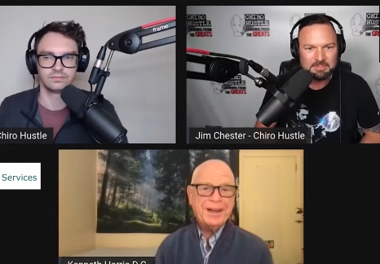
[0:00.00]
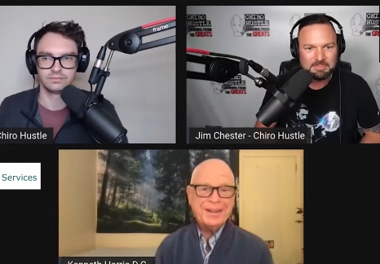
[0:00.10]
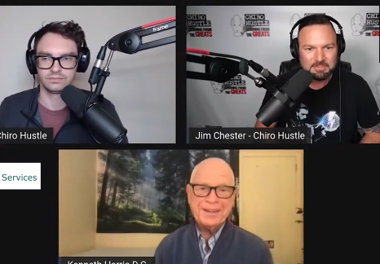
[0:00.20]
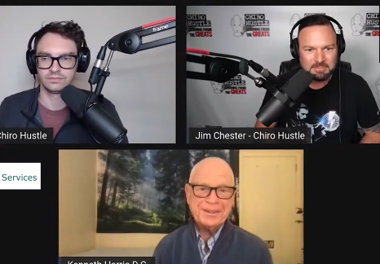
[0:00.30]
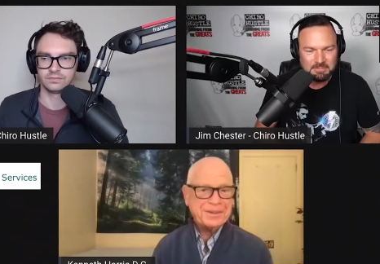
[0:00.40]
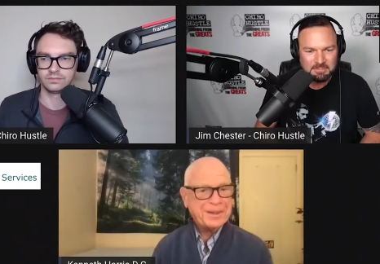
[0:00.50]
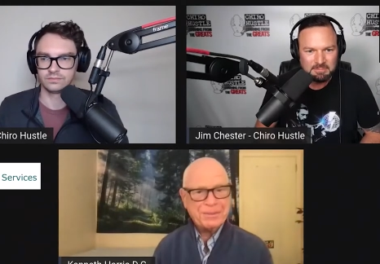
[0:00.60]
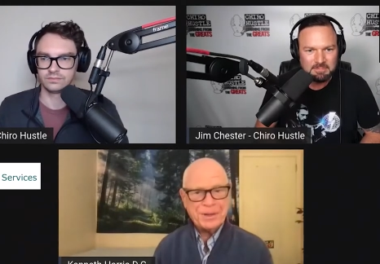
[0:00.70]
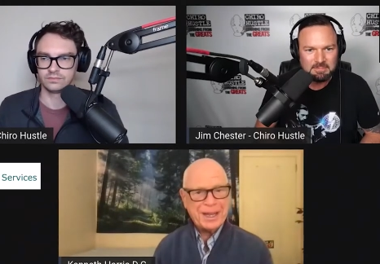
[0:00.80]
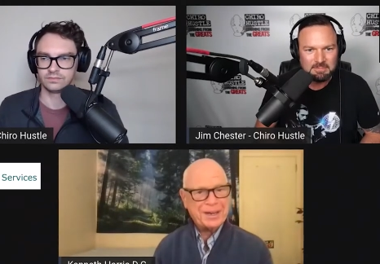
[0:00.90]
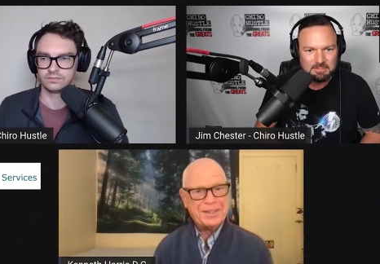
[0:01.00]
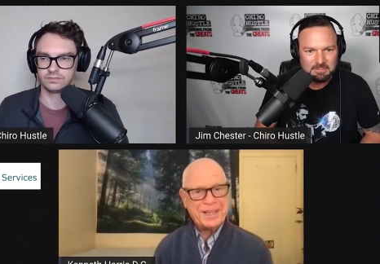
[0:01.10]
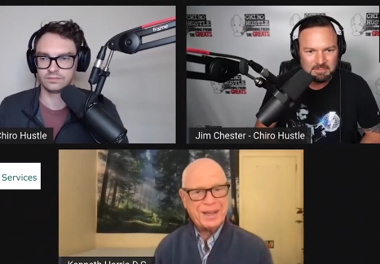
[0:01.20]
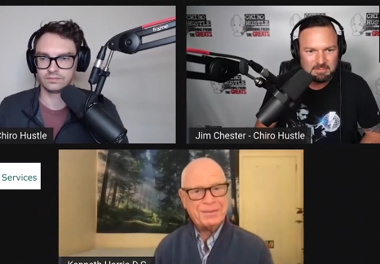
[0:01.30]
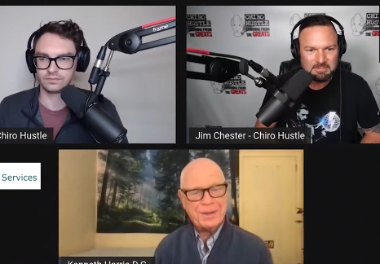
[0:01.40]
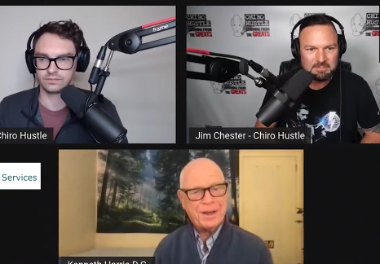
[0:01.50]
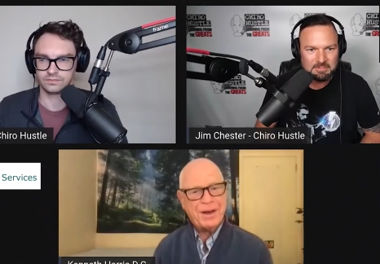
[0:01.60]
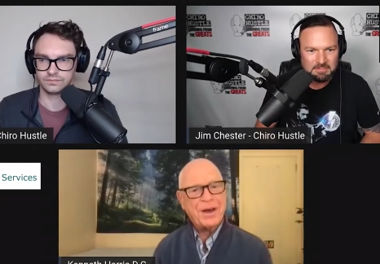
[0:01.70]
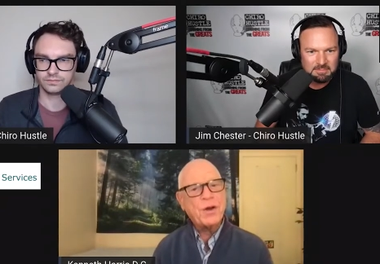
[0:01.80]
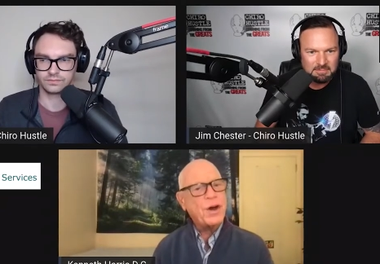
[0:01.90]
Speaker 1: You know, without a doubt,
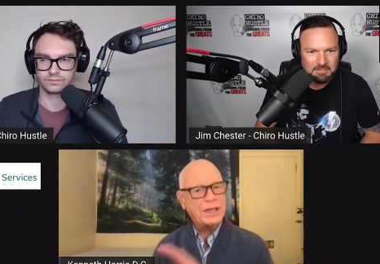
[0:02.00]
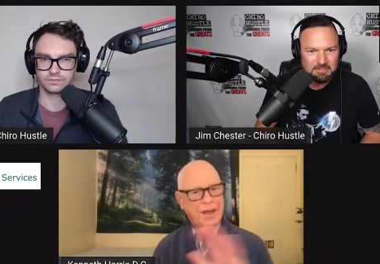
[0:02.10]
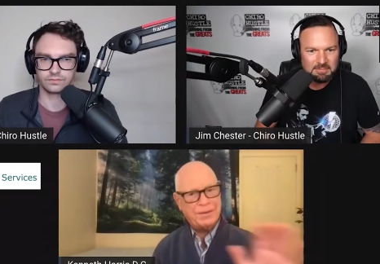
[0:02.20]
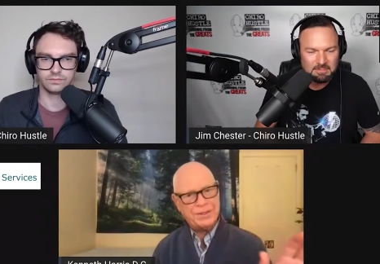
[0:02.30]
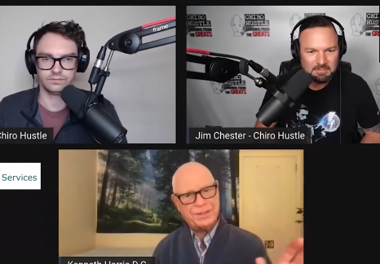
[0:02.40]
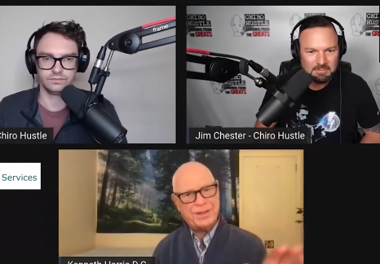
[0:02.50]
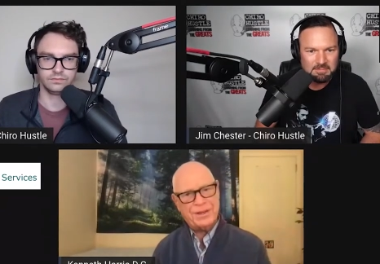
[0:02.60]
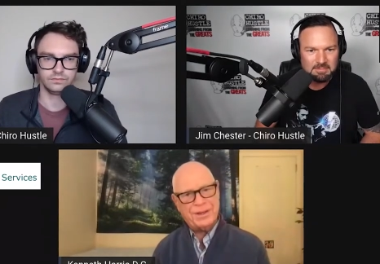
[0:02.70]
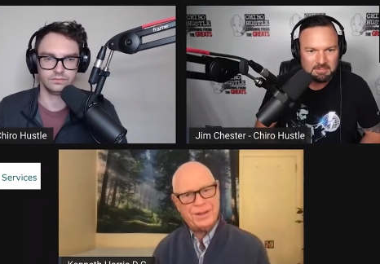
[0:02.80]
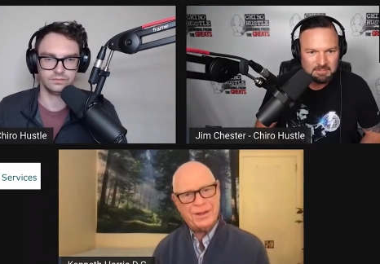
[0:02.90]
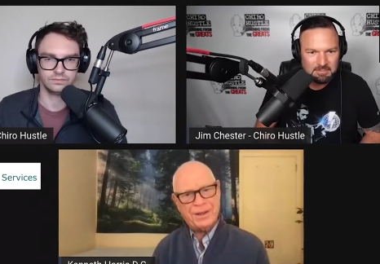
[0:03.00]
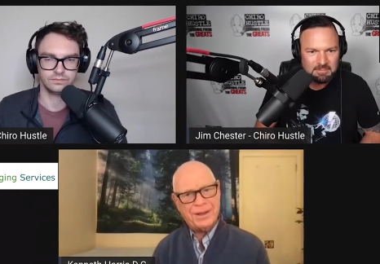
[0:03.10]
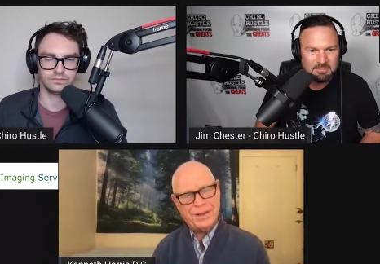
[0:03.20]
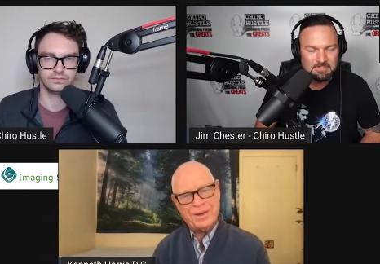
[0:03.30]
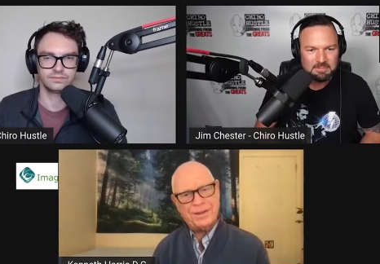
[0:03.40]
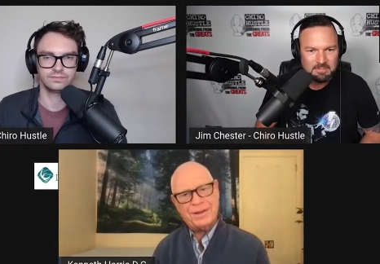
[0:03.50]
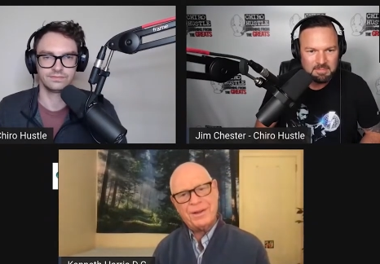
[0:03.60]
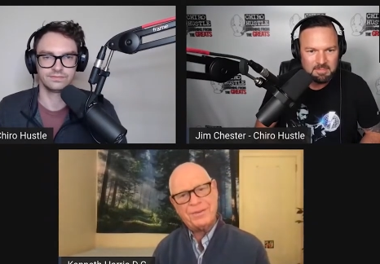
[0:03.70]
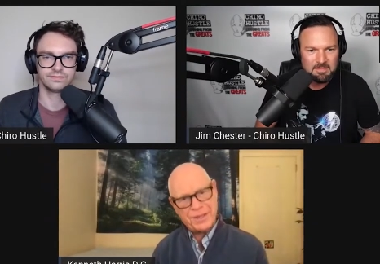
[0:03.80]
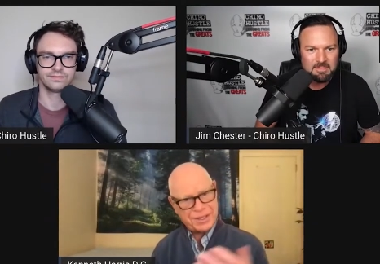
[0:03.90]
uh, on all levels, on, on, on, a,
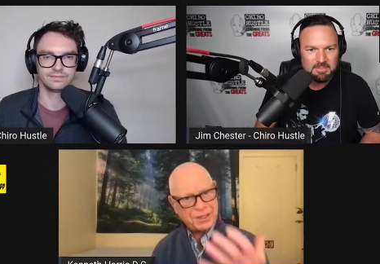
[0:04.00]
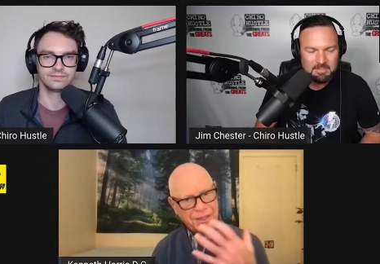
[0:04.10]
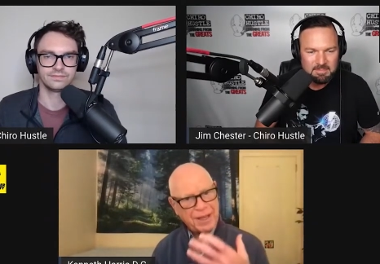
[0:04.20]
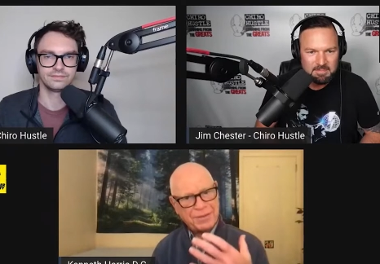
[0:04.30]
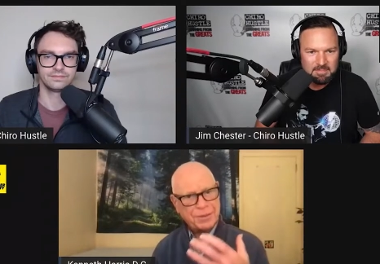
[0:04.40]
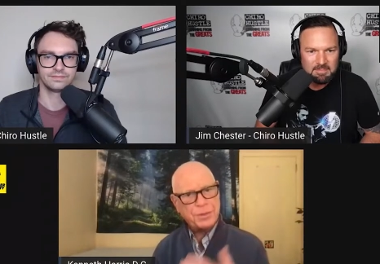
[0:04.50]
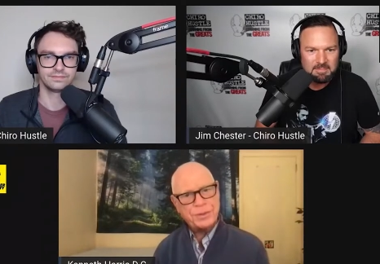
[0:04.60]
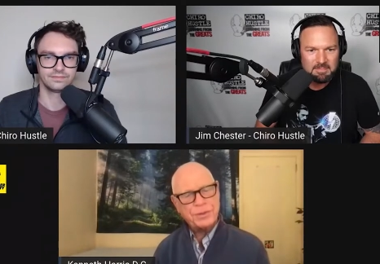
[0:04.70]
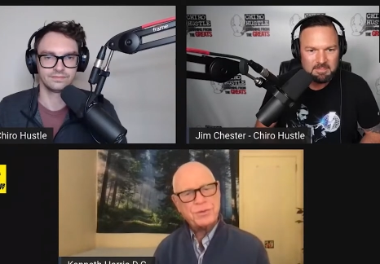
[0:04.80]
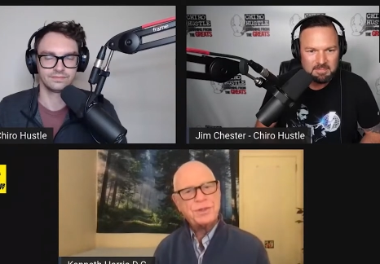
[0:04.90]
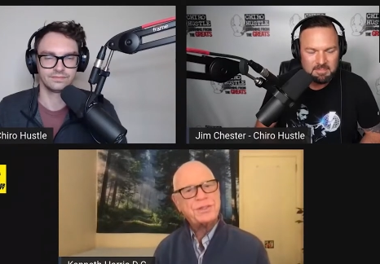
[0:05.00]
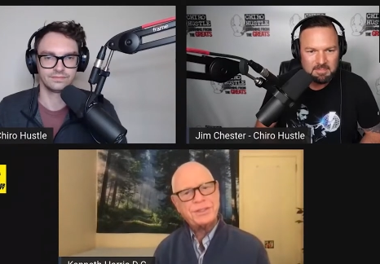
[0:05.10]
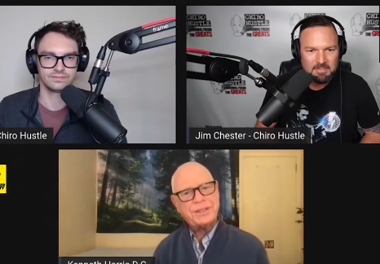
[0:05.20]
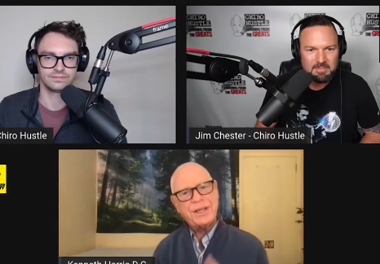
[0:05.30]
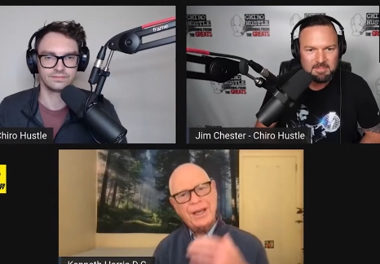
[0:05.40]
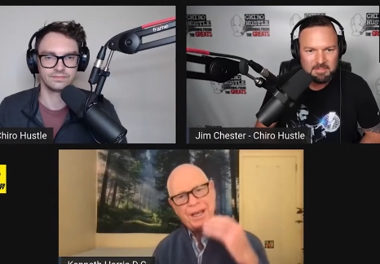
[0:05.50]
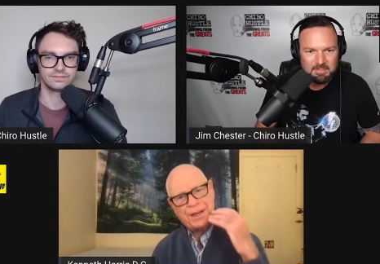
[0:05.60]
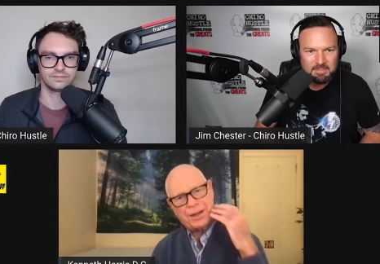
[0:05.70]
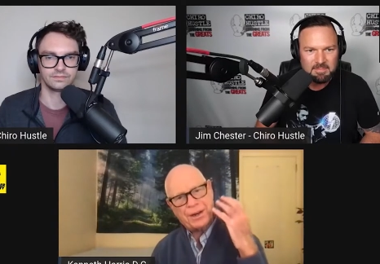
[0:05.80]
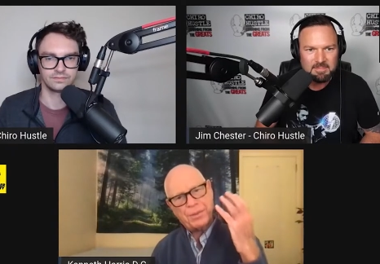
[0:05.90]
on a physical level with nutrition,
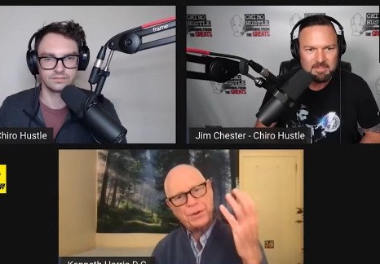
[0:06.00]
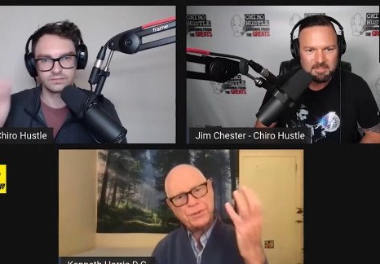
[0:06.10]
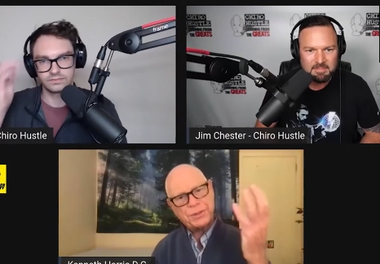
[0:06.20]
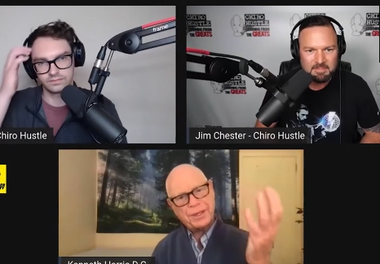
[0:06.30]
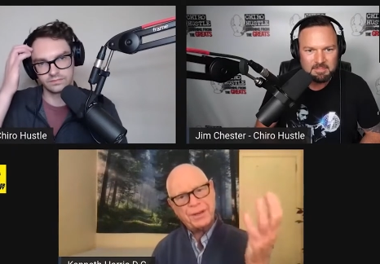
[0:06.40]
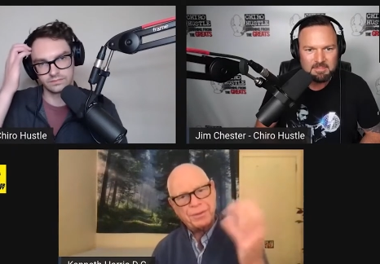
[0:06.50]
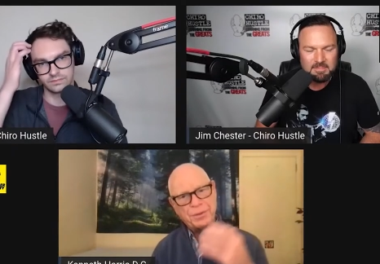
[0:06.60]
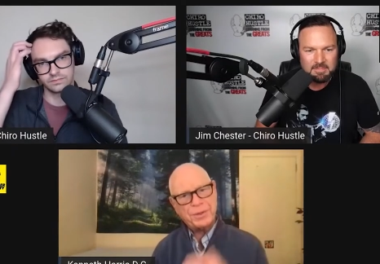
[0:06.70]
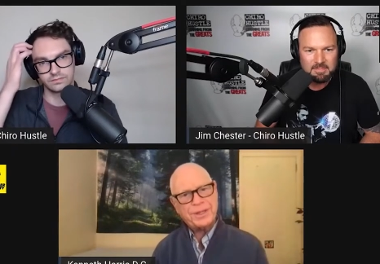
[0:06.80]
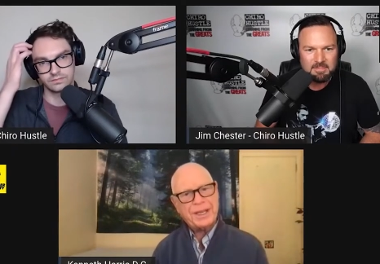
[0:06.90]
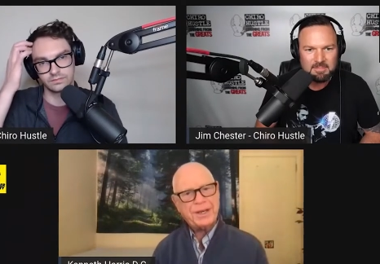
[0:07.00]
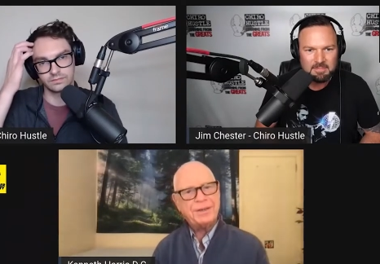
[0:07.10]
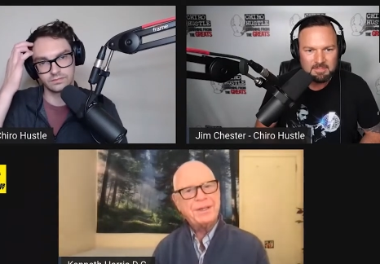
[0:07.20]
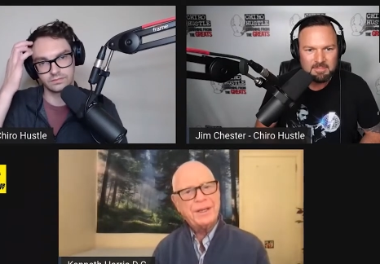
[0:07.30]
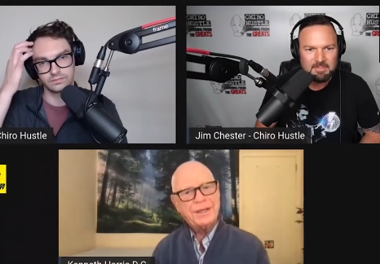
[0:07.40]
and on an emotional level with data.